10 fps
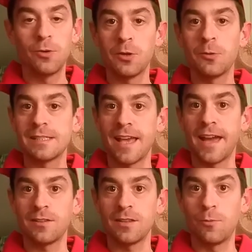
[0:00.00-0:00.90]
know
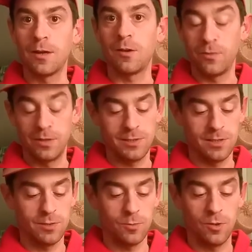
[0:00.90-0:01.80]
exactly when I'll finish
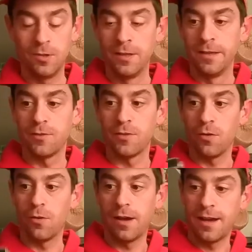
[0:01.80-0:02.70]
this roll.
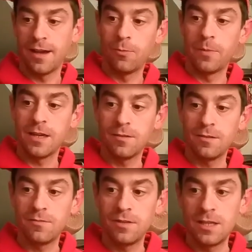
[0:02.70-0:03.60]
So I will make a
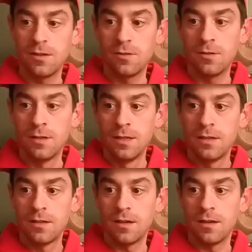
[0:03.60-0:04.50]
video
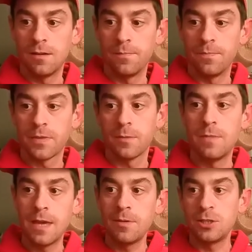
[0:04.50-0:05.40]

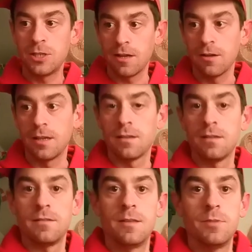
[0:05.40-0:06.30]
maybe sharing
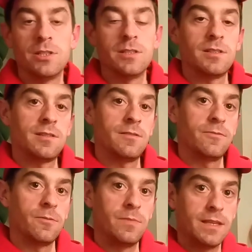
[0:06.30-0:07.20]
images
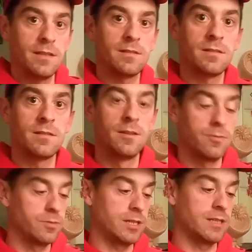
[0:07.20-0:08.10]
from this,
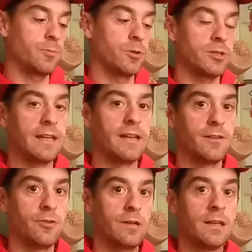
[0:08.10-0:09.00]
which has Portrait
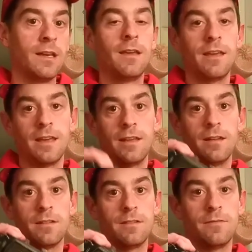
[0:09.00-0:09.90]
800,
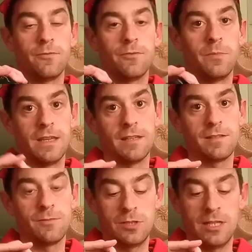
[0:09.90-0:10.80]
and from
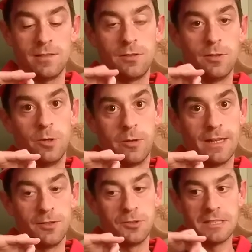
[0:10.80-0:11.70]
this, which has Lomo
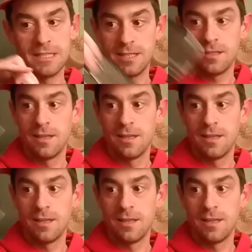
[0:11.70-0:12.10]
800 in it.